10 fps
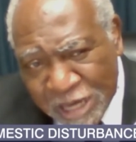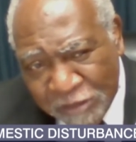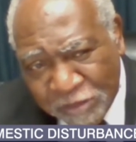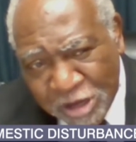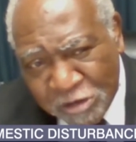
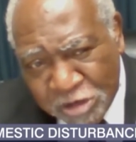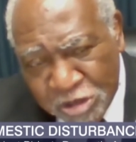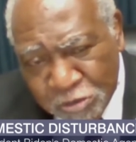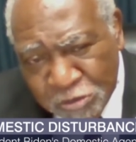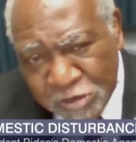get their
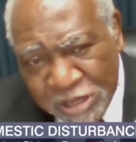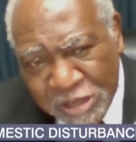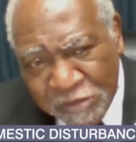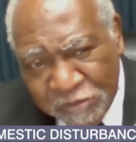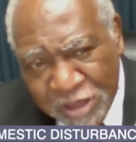children
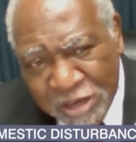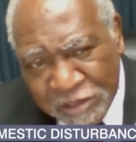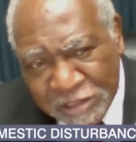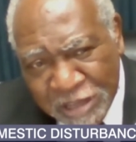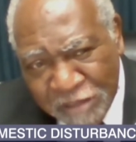the
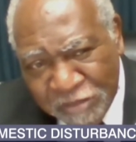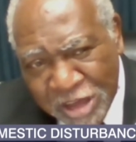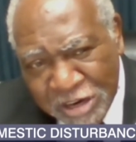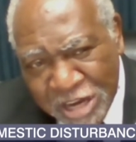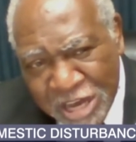things that
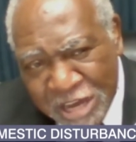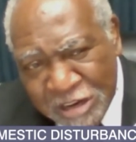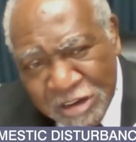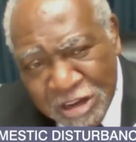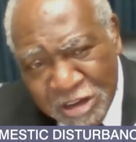they
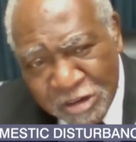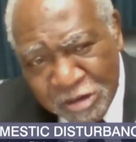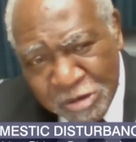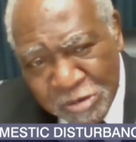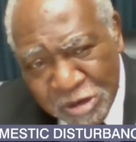need
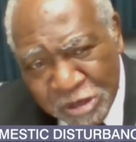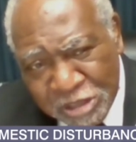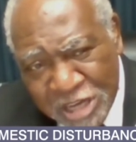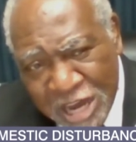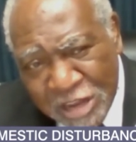to
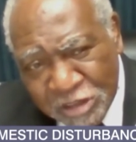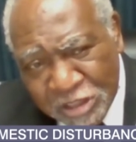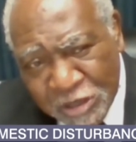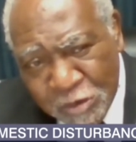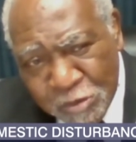attend
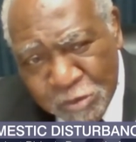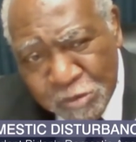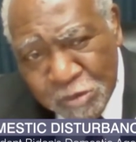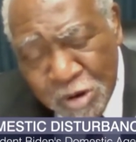school.